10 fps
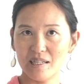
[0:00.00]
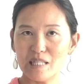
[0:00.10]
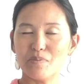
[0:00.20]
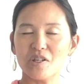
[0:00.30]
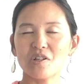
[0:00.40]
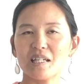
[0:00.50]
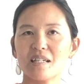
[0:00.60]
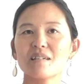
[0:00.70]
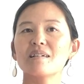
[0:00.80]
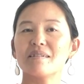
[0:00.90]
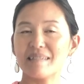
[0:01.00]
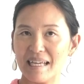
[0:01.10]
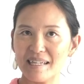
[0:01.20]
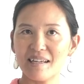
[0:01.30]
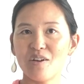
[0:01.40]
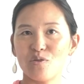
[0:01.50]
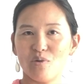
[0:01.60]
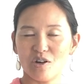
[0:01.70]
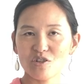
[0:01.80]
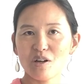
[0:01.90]
especially attending her
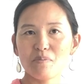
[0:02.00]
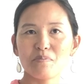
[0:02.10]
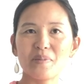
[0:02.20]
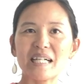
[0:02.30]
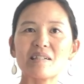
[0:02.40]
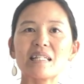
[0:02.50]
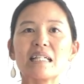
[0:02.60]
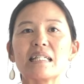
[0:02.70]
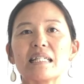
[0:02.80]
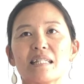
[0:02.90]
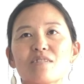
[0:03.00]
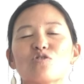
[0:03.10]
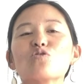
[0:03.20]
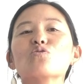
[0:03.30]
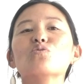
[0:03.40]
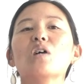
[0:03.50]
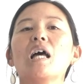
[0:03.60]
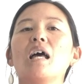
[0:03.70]
workshop, because I needed to